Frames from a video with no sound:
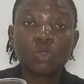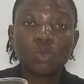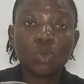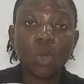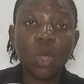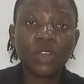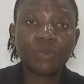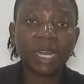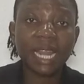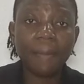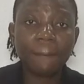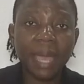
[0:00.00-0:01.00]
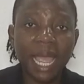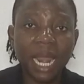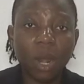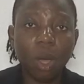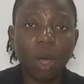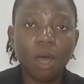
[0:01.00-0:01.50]
200
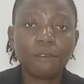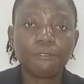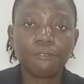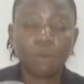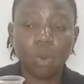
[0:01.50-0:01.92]
ml of